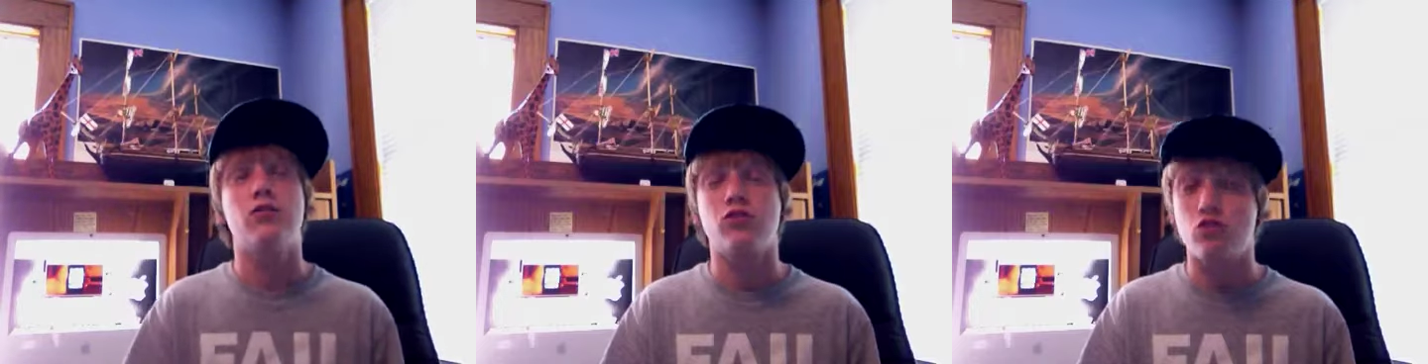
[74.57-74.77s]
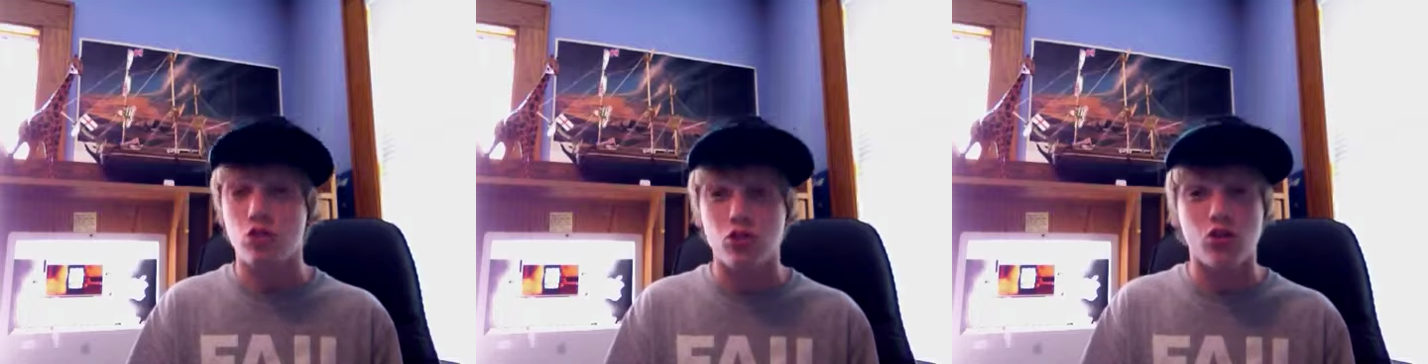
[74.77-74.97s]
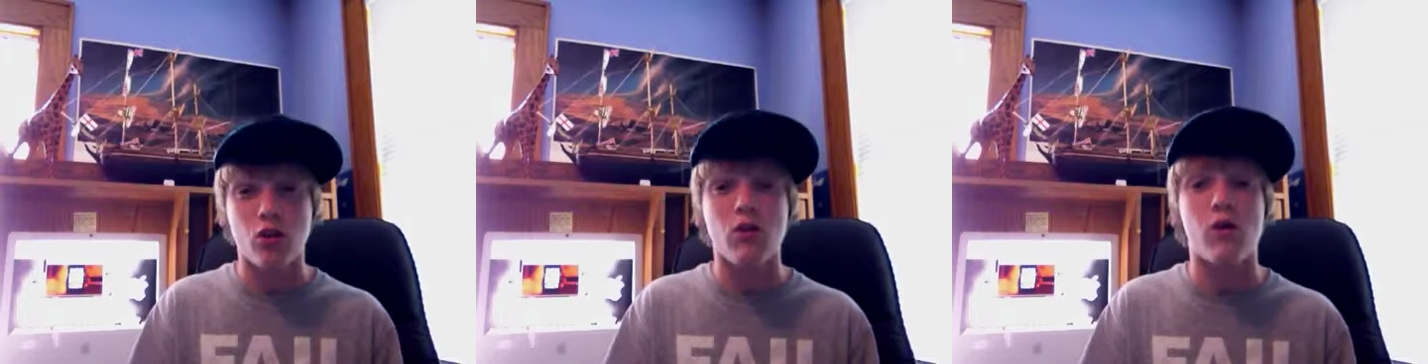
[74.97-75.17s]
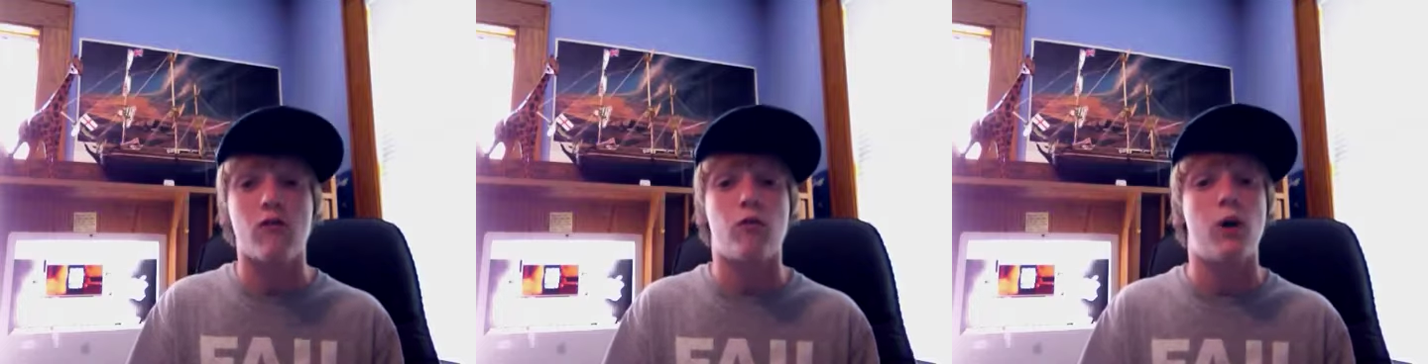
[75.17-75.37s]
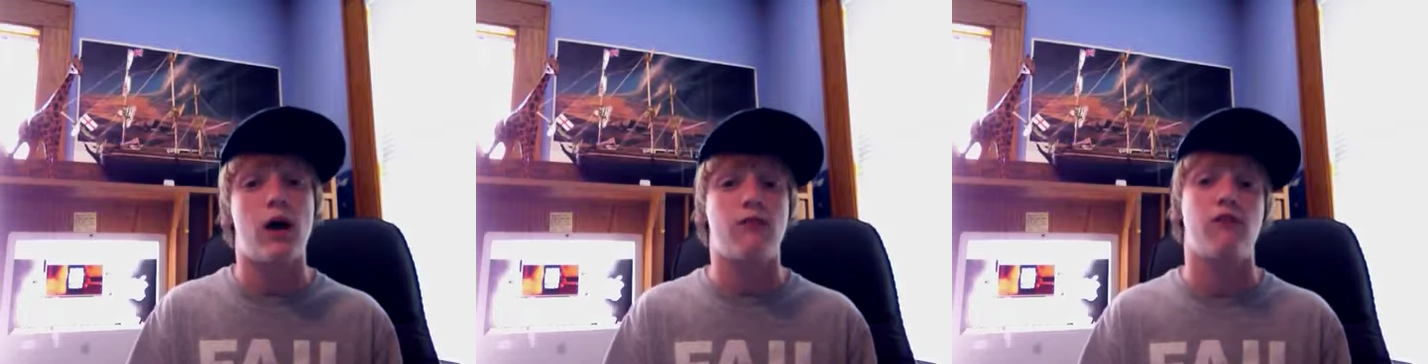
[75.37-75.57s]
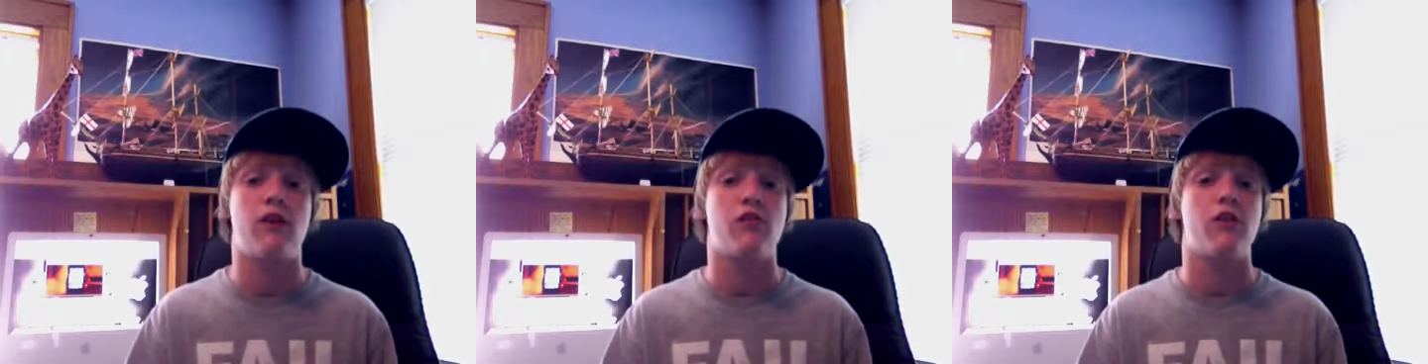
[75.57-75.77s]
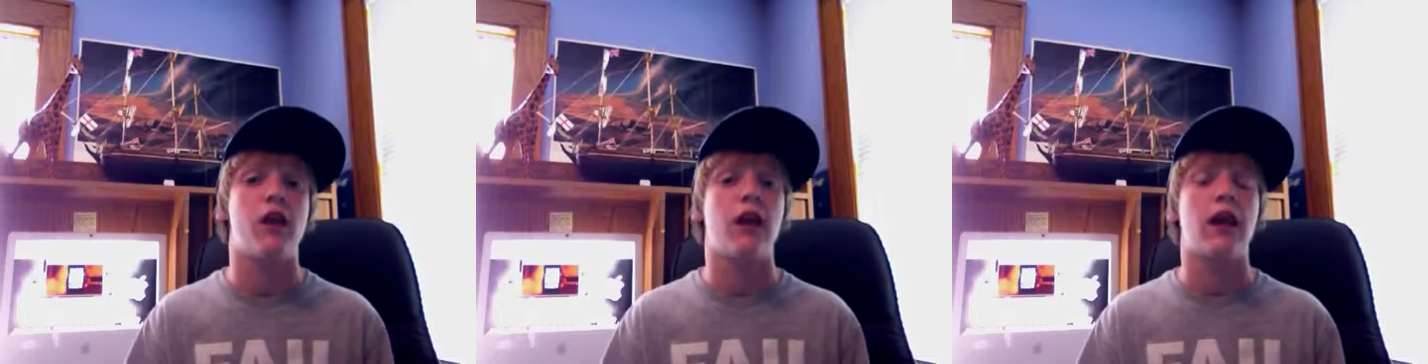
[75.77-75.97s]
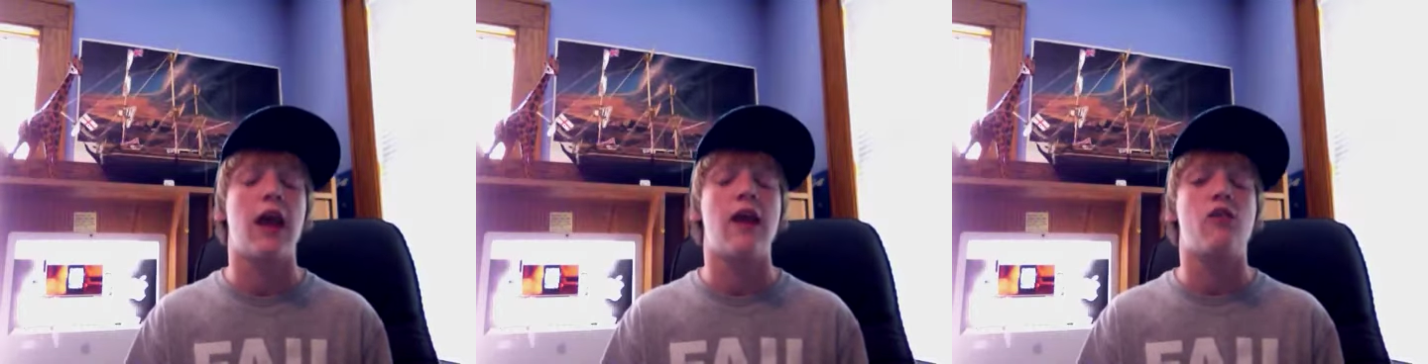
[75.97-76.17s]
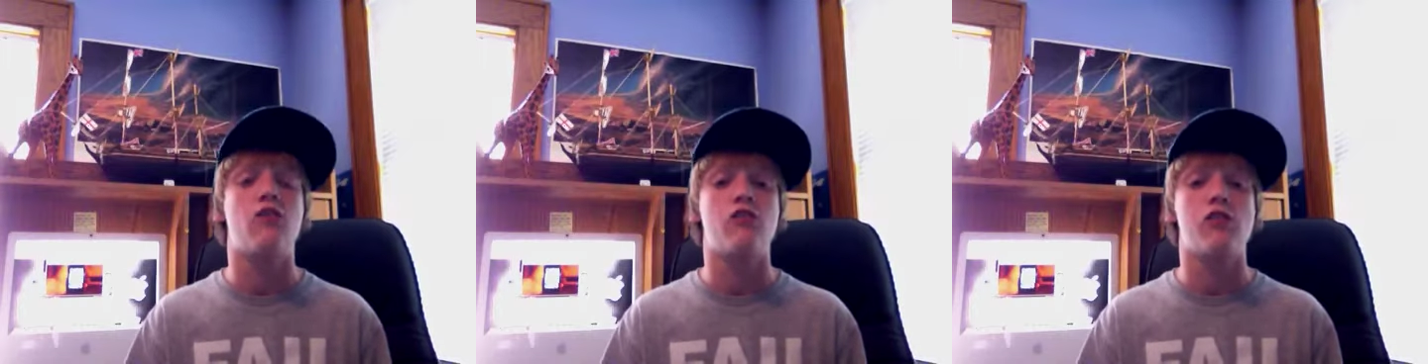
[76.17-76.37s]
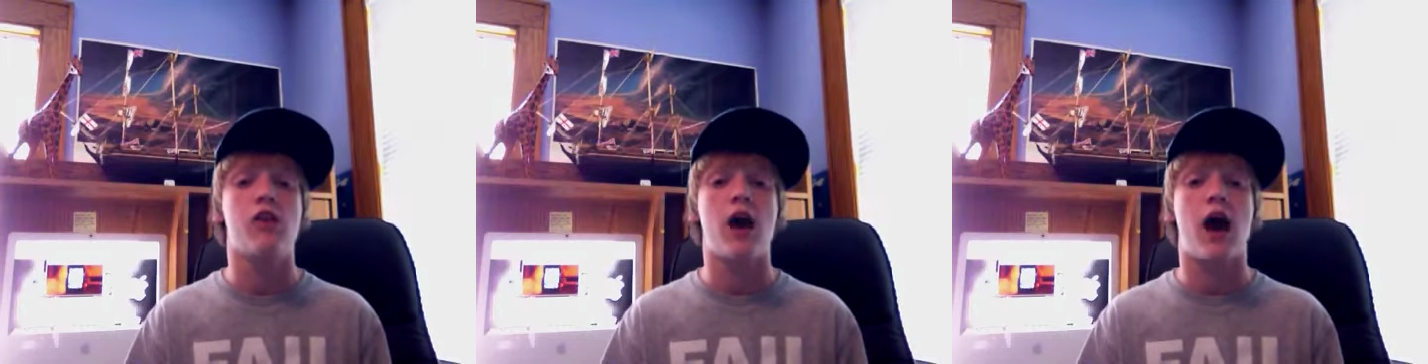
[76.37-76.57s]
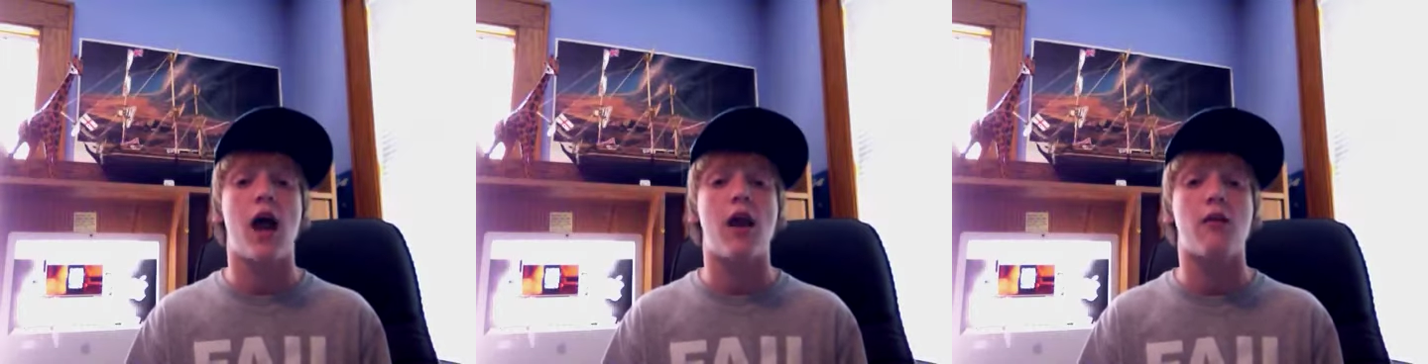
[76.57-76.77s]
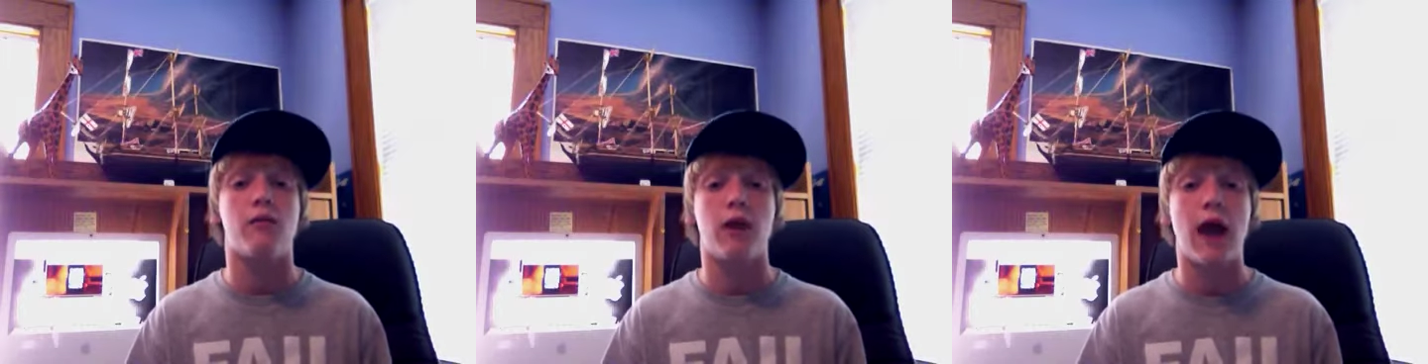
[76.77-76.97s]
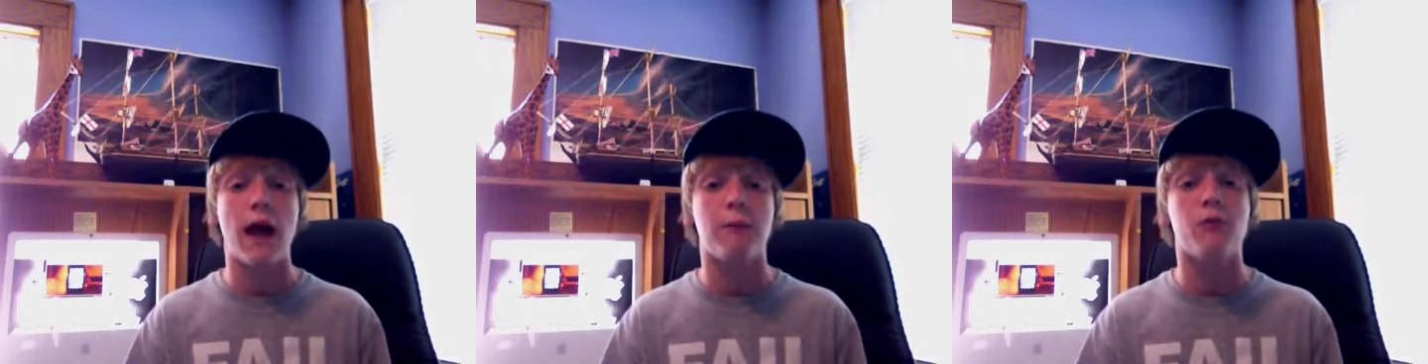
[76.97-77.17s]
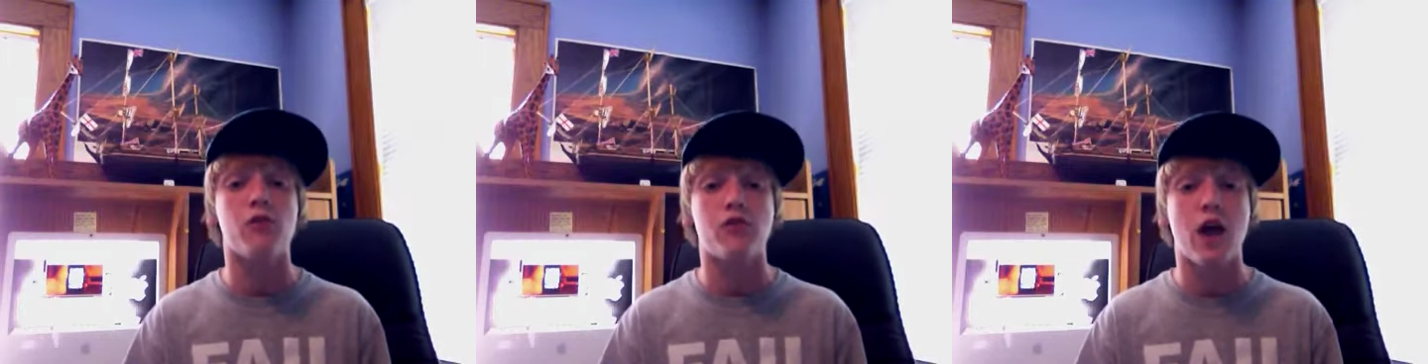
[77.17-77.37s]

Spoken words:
just turn off Wi-Fi sync. Apple's